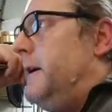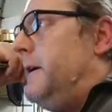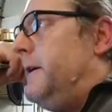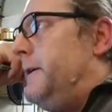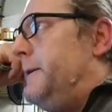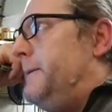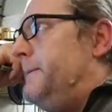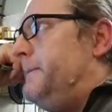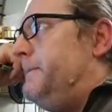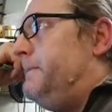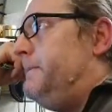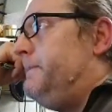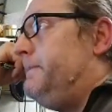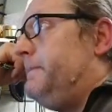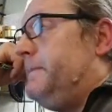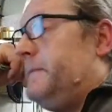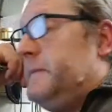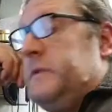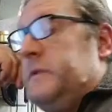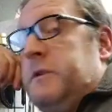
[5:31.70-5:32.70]
So
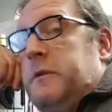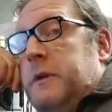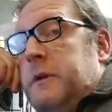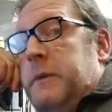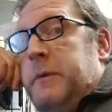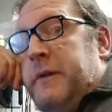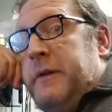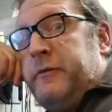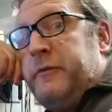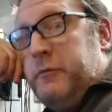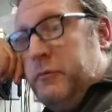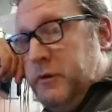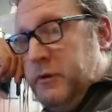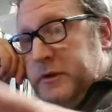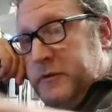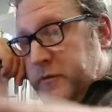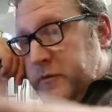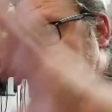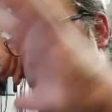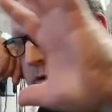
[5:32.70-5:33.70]
anyway, after all
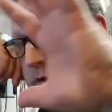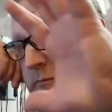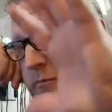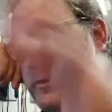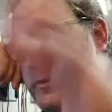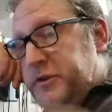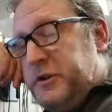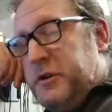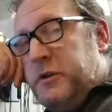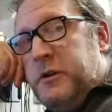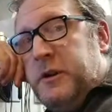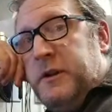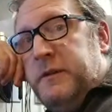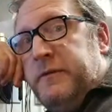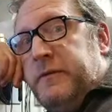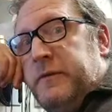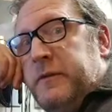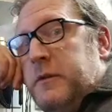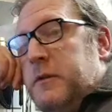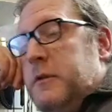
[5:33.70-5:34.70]
these phone numbers,
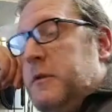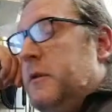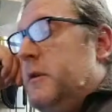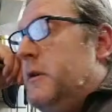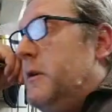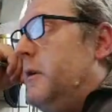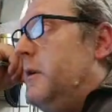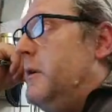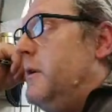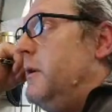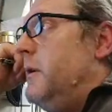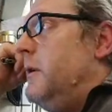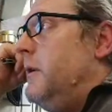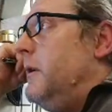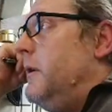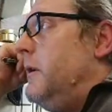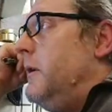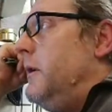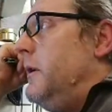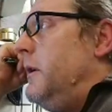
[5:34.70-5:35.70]
I've
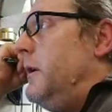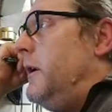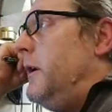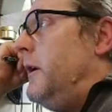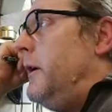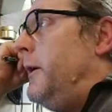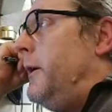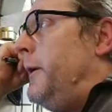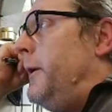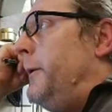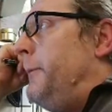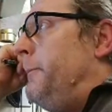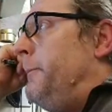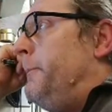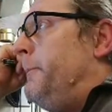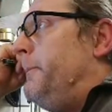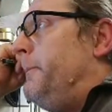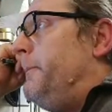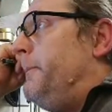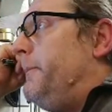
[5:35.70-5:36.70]

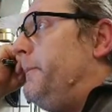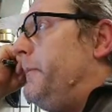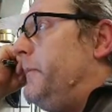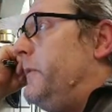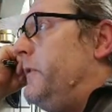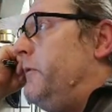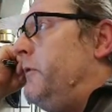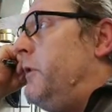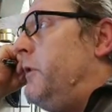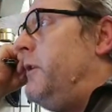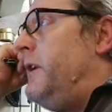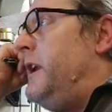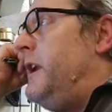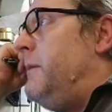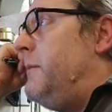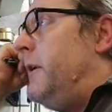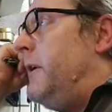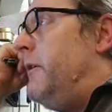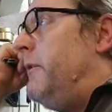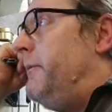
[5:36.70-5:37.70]
wrote an
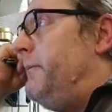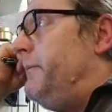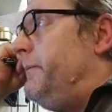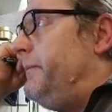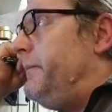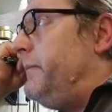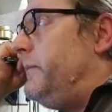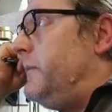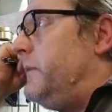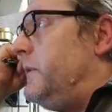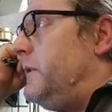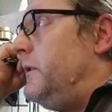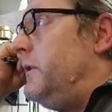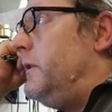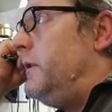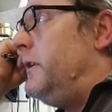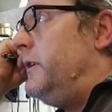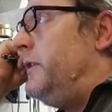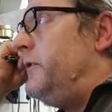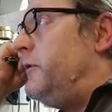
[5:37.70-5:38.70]
email,
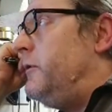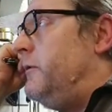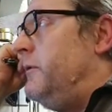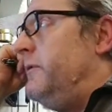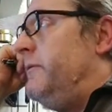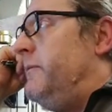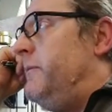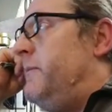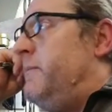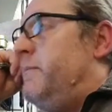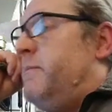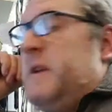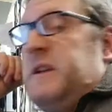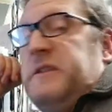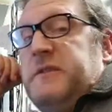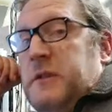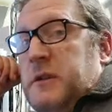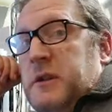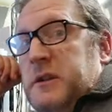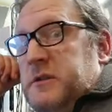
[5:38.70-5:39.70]
and it's
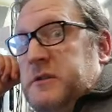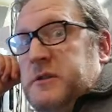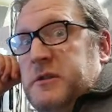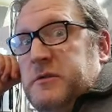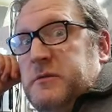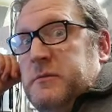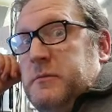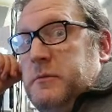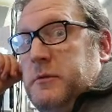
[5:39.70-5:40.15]
basically just